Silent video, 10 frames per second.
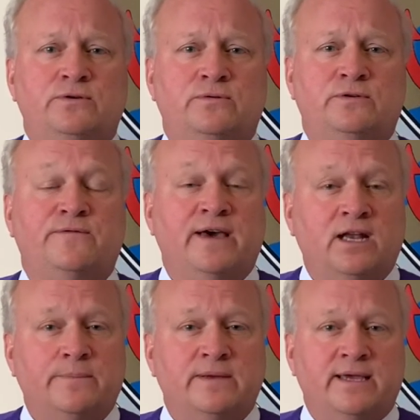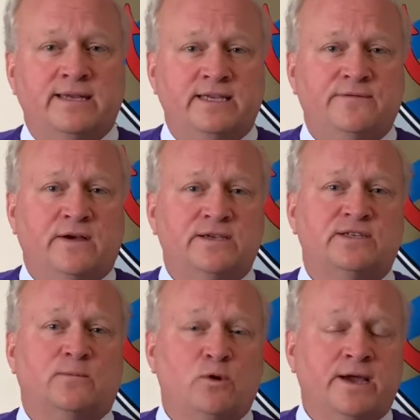develop and give us
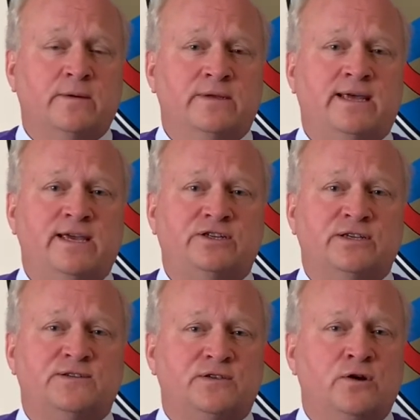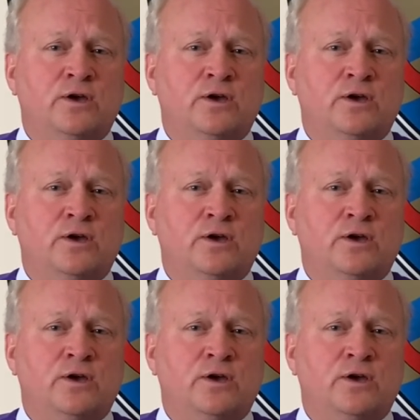some recommendations